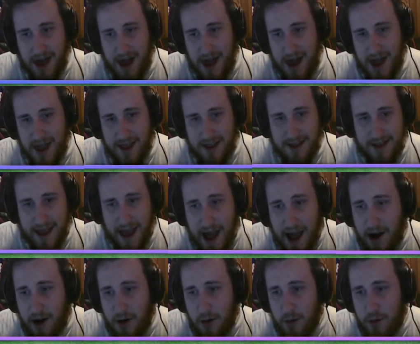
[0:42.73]
And
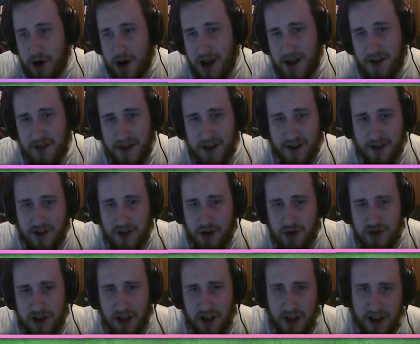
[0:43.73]
now we're gonna see, because
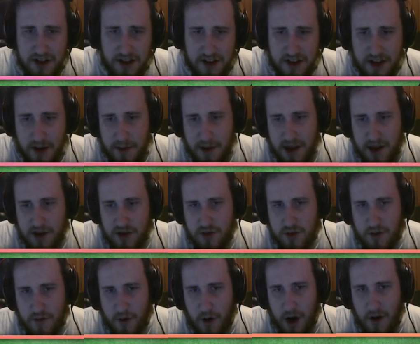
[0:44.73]
usually the London system
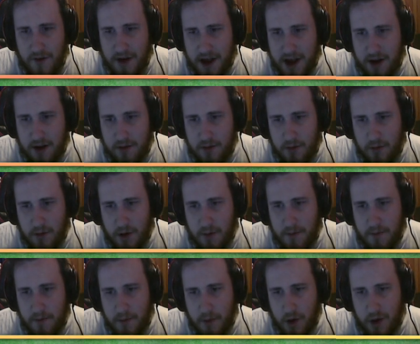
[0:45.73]
is revolving.
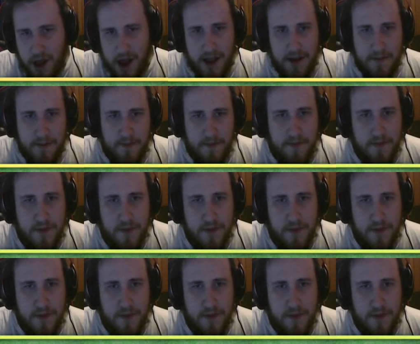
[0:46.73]
Well, hold on.